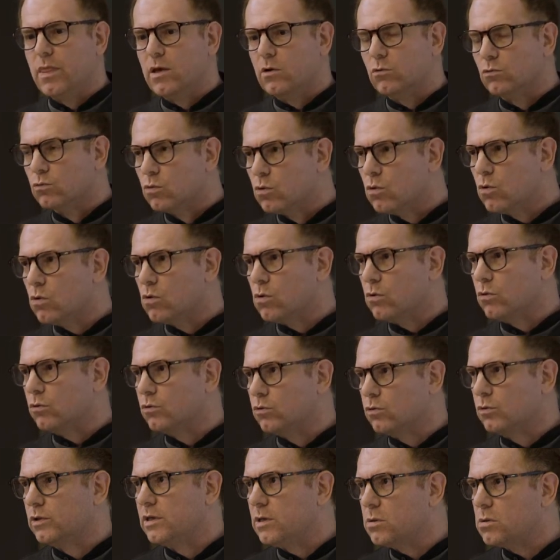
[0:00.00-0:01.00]
rule
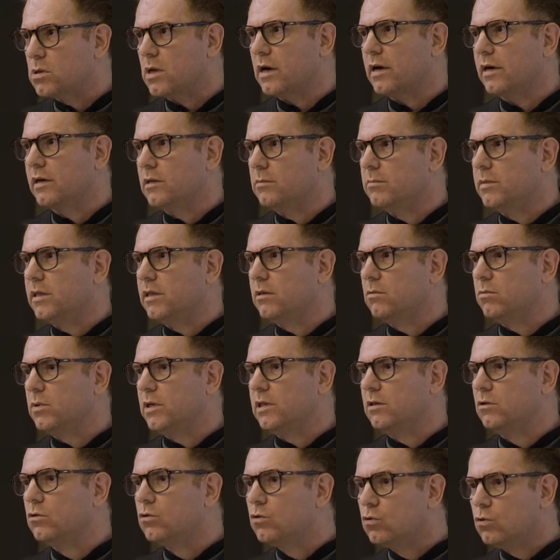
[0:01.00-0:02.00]
to decide
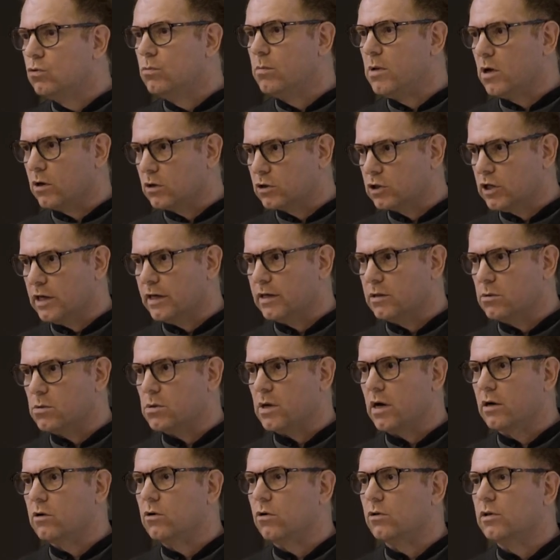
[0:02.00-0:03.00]
between two blockchains
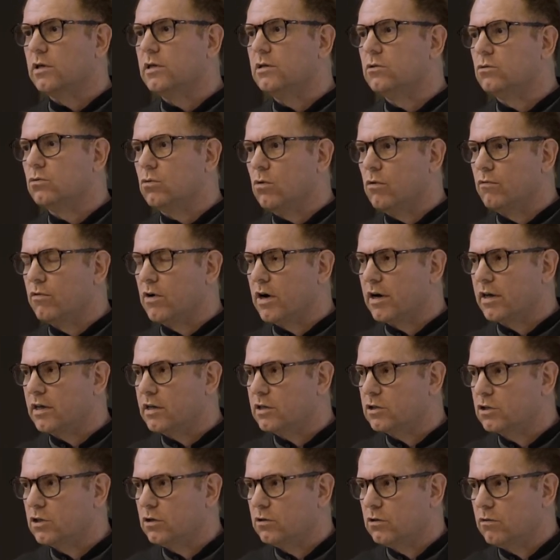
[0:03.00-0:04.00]
according to a
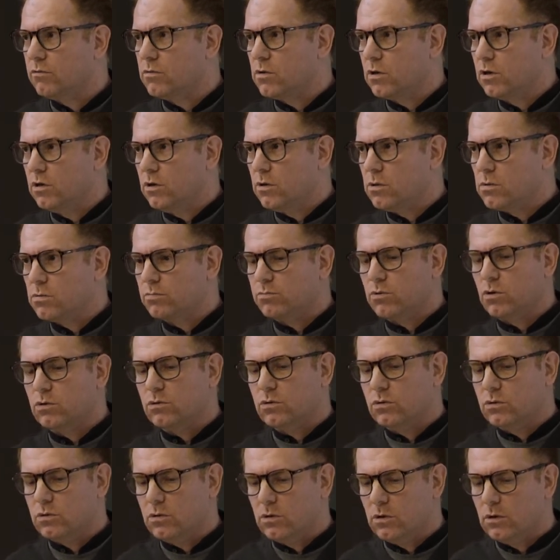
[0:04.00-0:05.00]
variation of the Ghost
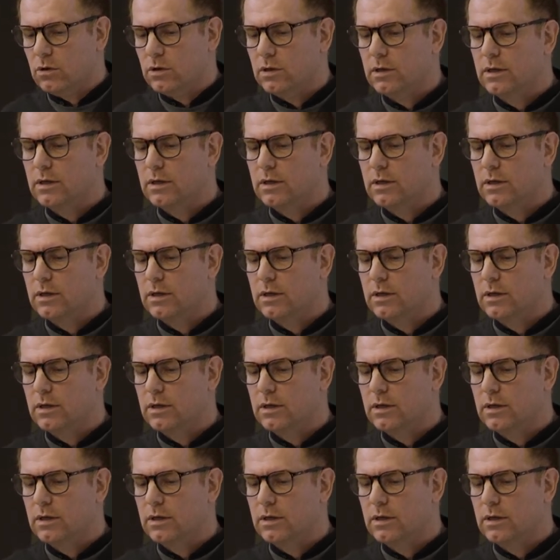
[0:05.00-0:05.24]
protocol.